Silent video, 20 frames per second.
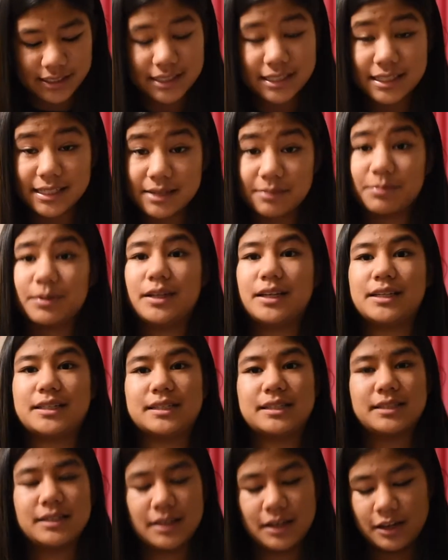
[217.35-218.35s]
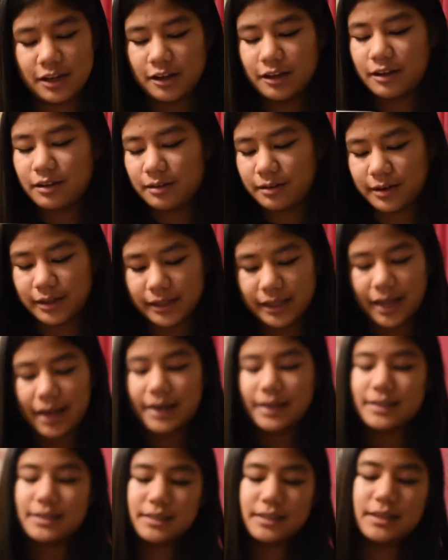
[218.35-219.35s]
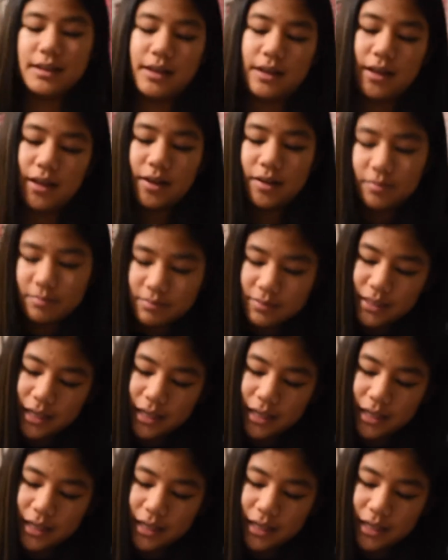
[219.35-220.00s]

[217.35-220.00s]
Disney Plus, you know what that is.